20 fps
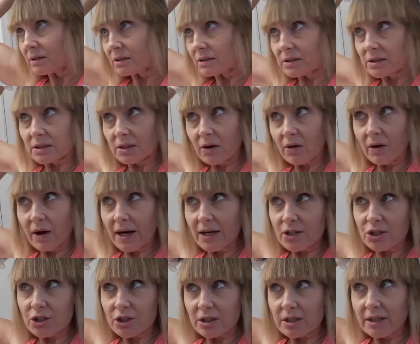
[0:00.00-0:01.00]
So I
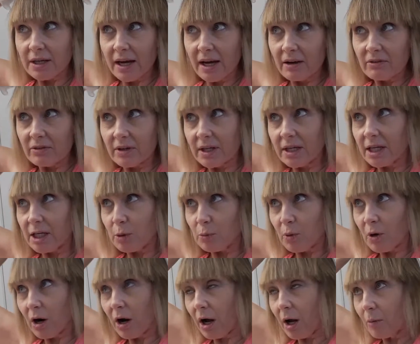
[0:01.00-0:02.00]
shouldn't have any
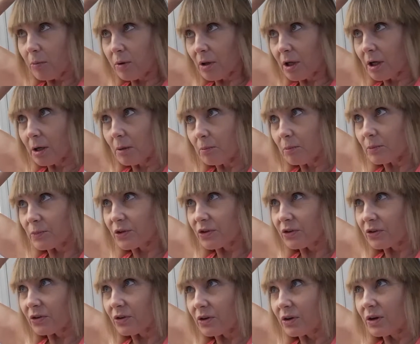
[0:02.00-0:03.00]

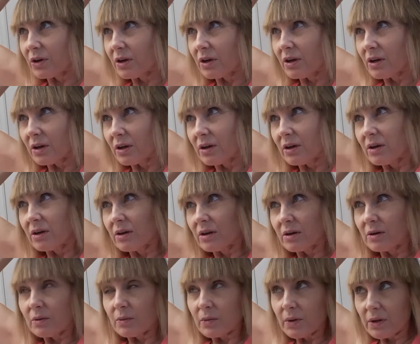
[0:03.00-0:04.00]
problems
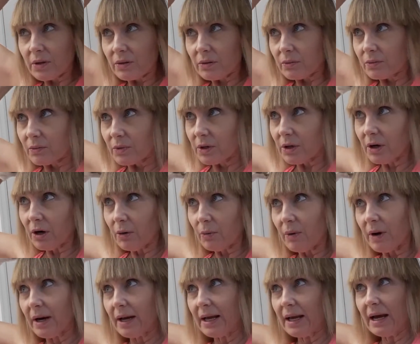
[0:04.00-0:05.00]
with, you know,
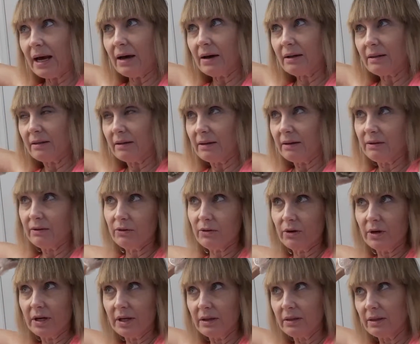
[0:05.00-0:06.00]
running out of this
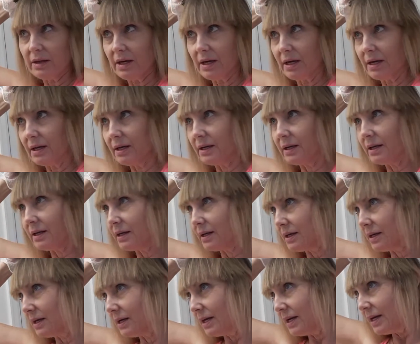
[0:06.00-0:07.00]
or anything.
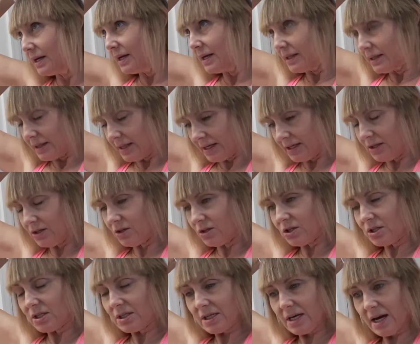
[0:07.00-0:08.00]
Then you
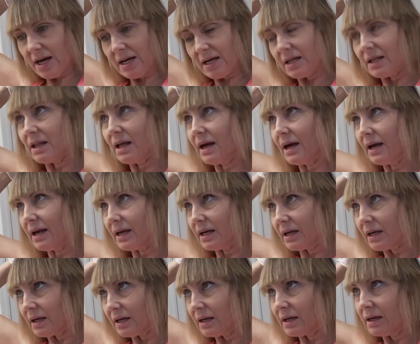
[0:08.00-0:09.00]
just kind of
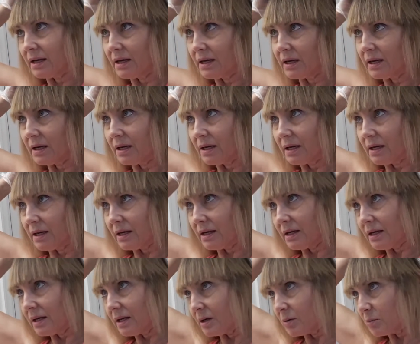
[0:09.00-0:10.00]
like
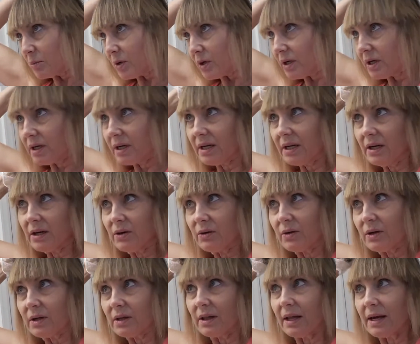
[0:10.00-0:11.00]
put it
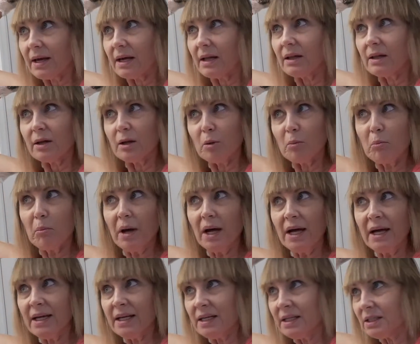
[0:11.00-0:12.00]
into like a little
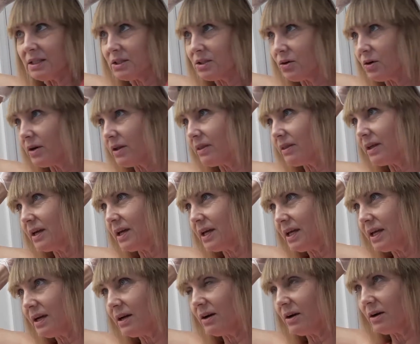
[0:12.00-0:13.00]
bun sort of thing
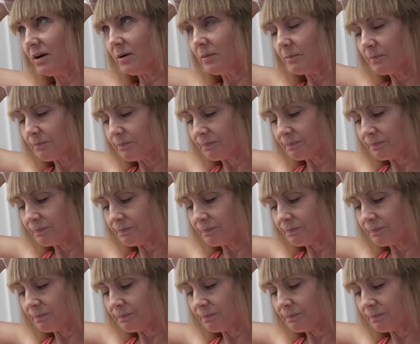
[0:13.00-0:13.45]
here.